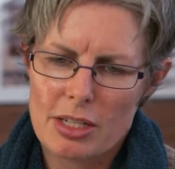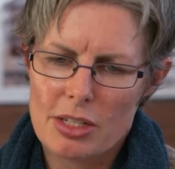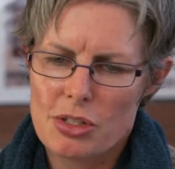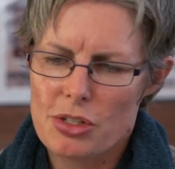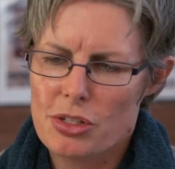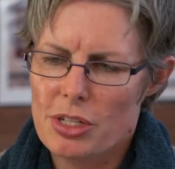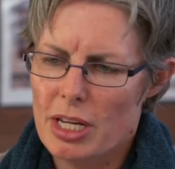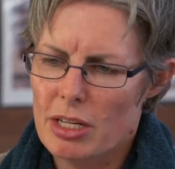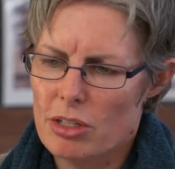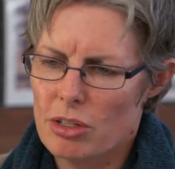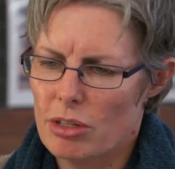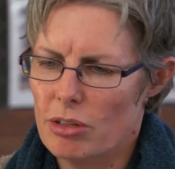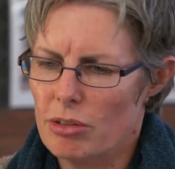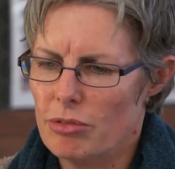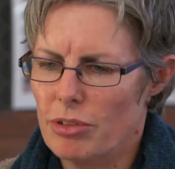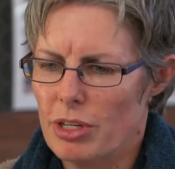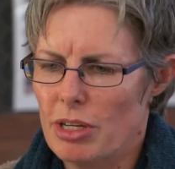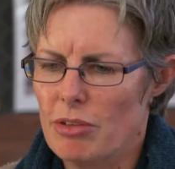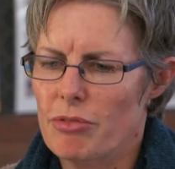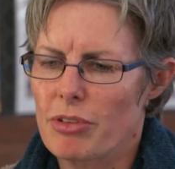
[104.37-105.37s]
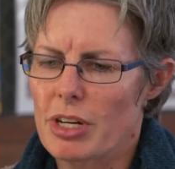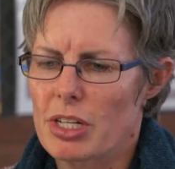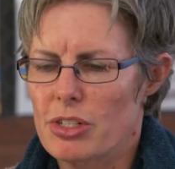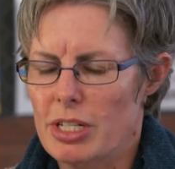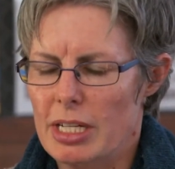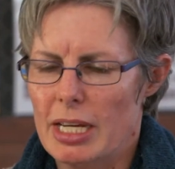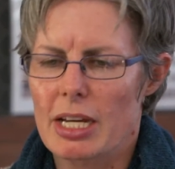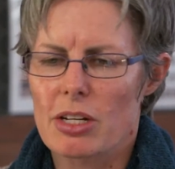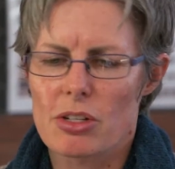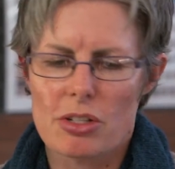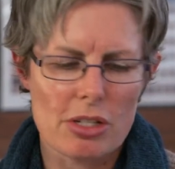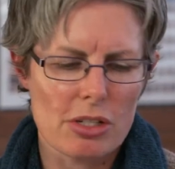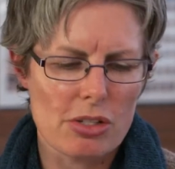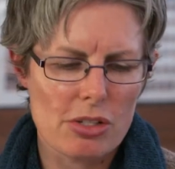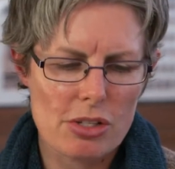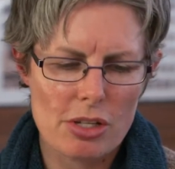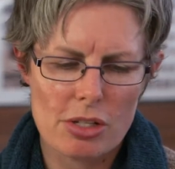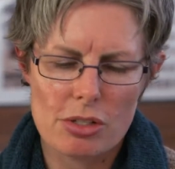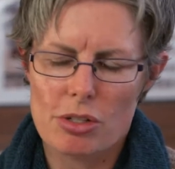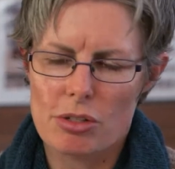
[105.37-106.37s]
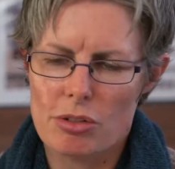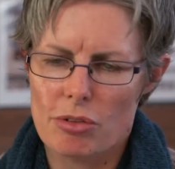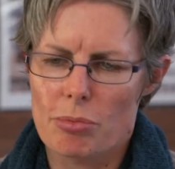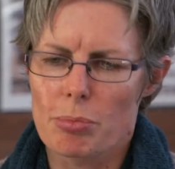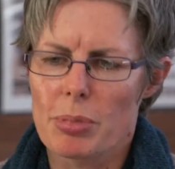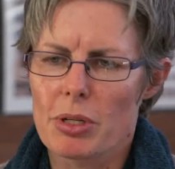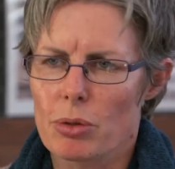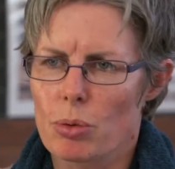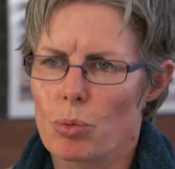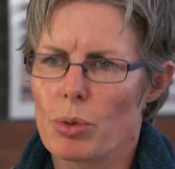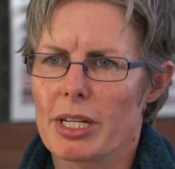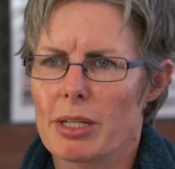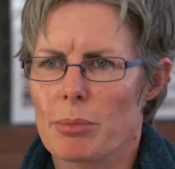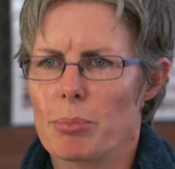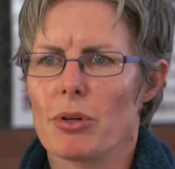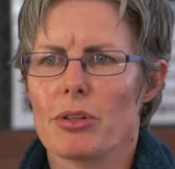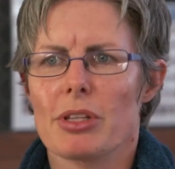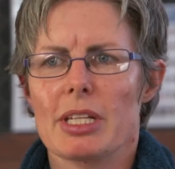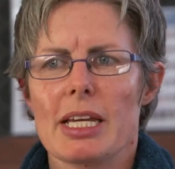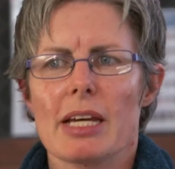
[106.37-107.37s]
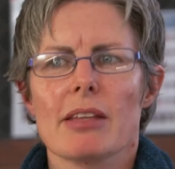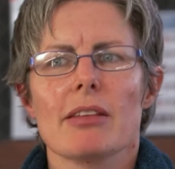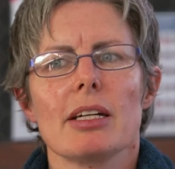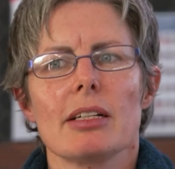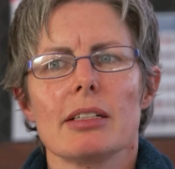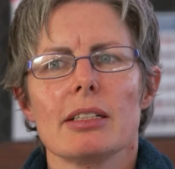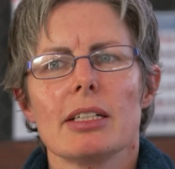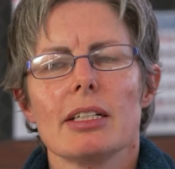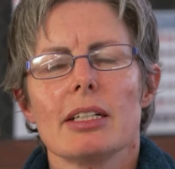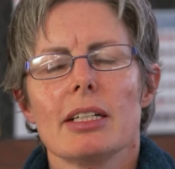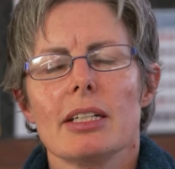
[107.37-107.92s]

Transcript: set of investigations that sort of built one upon the other.